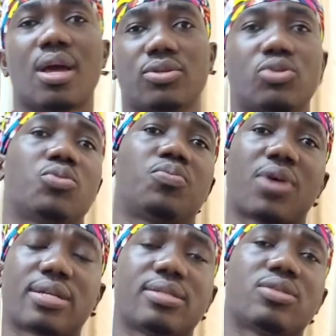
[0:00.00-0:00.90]
And so
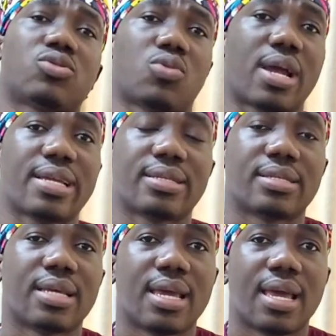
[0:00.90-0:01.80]
brushing
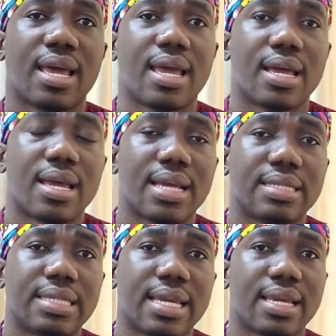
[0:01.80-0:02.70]
twice
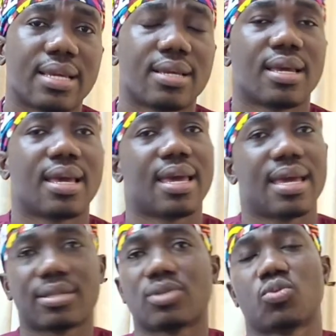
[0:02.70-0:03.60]
a day
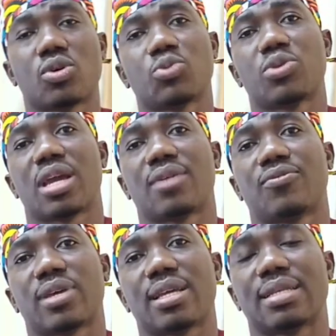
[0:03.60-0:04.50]
is what we
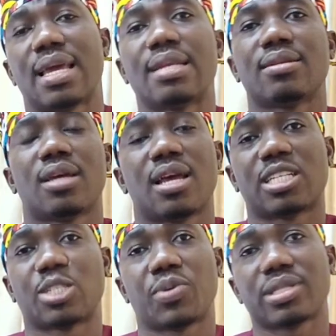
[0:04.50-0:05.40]
advocate, and
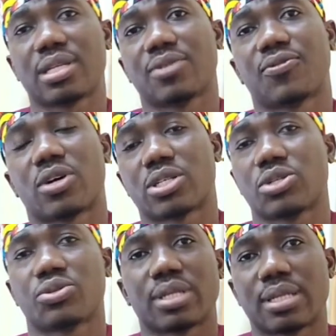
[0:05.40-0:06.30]
especially for our
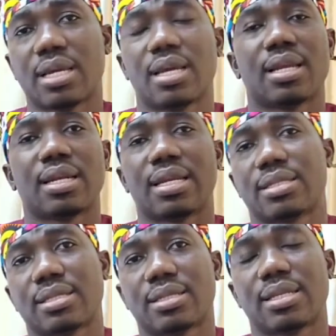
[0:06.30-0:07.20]
children, let
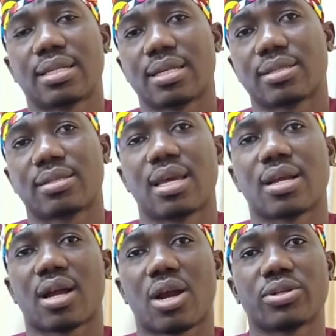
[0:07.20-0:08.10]
us
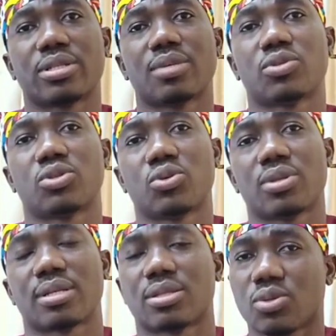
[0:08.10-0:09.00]
encourage them to do
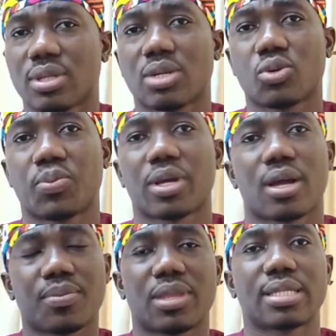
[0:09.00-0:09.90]
that, so that they'll pick
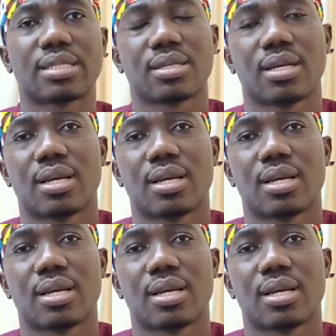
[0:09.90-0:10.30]
up that